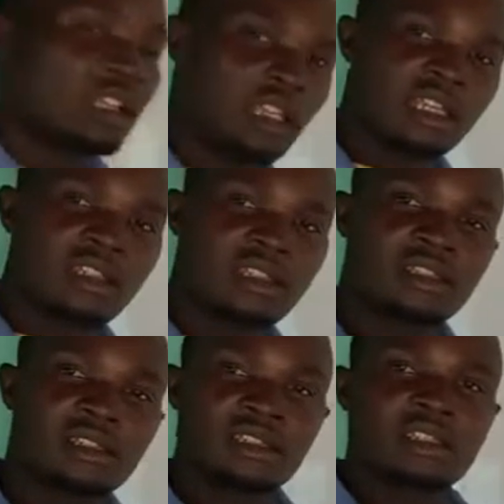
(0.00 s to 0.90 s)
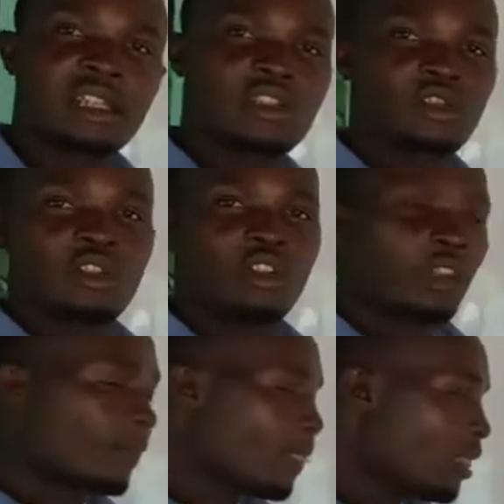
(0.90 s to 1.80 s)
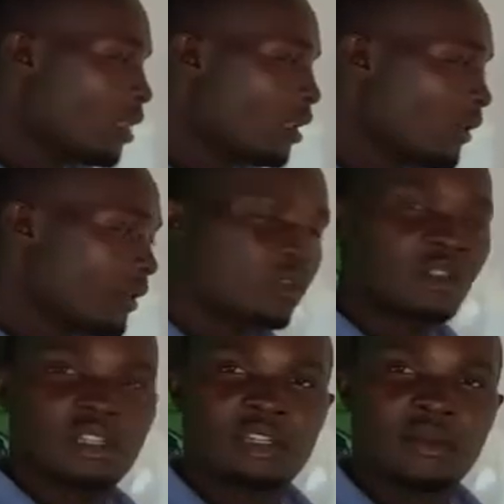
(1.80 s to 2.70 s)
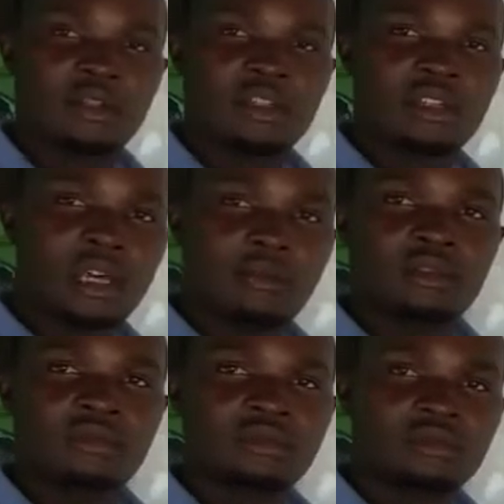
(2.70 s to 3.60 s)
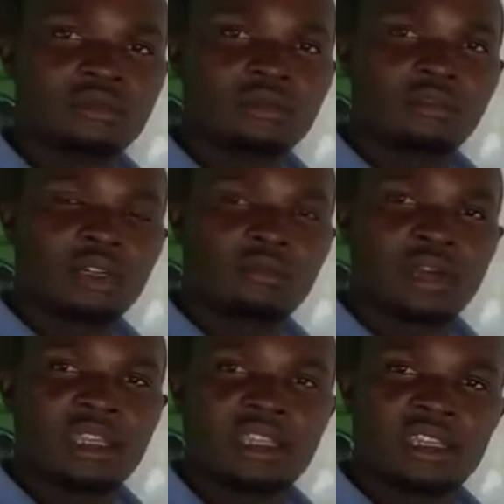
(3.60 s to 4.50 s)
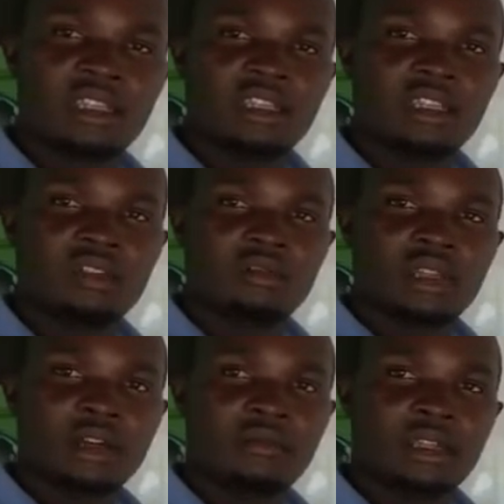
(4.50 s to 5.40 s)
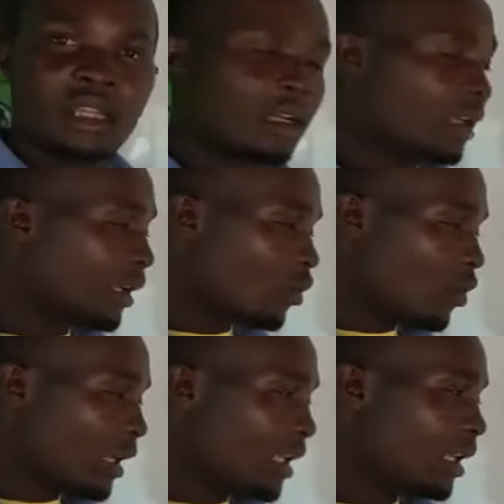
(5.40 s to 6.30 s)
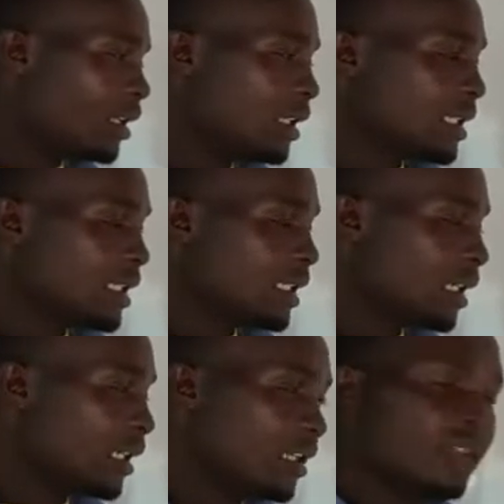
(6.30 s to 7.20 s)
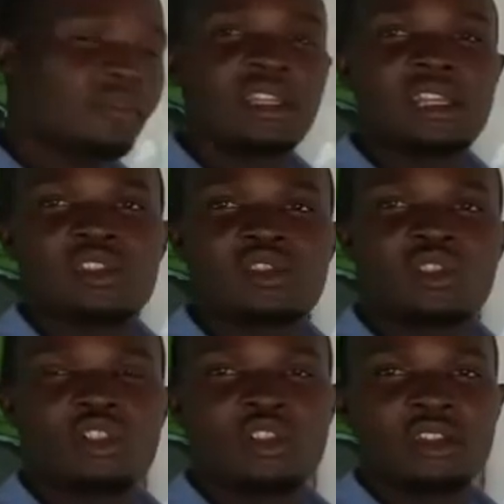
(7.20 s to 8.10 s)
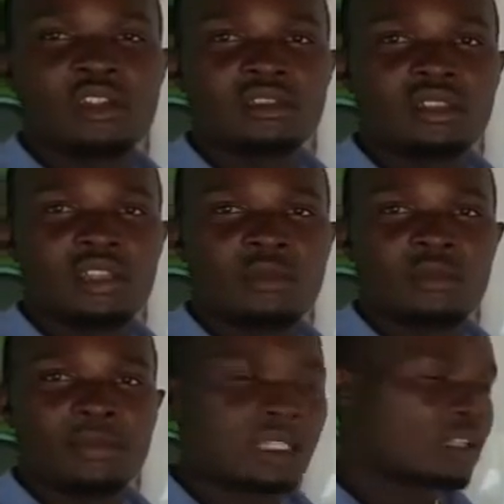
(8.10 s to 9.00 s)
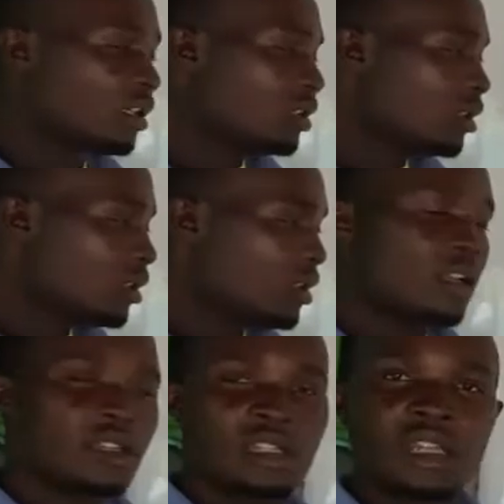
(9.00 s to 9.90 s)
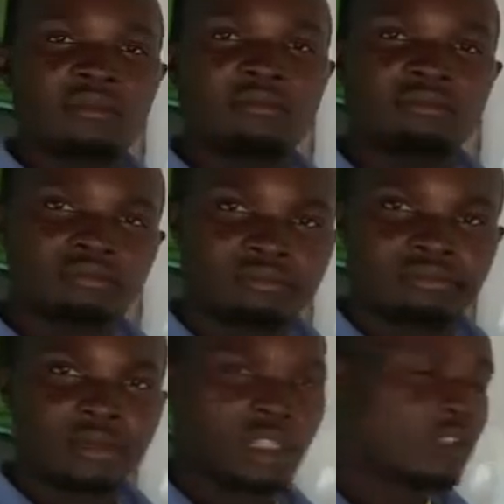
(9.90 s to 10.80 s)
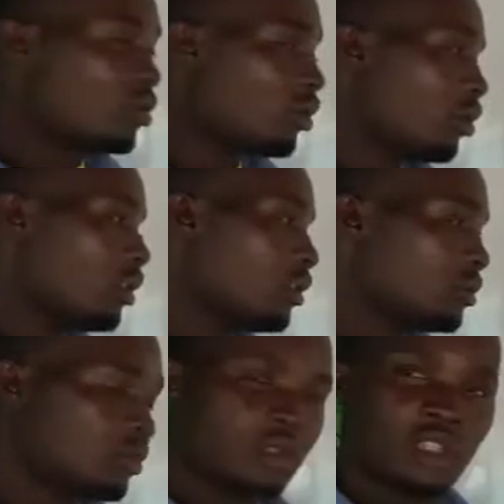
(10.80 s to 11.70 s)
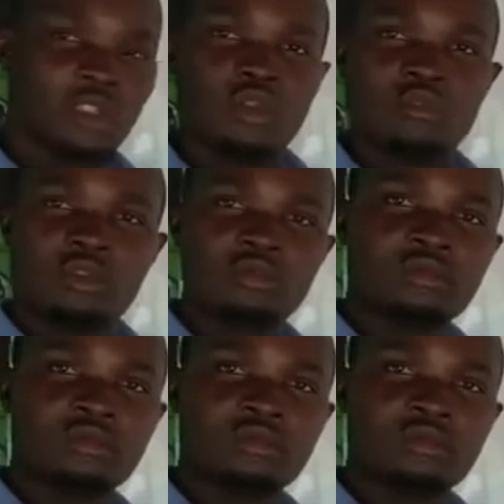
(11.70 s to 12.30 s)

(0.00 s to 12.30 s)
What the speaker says: lakes, seas, and so on. A very good example is Lamu, we have Malindi, we have Kwale, Kilifi, and so on. Then Mombasa, Dar es Salaam, and so on. Kisumu,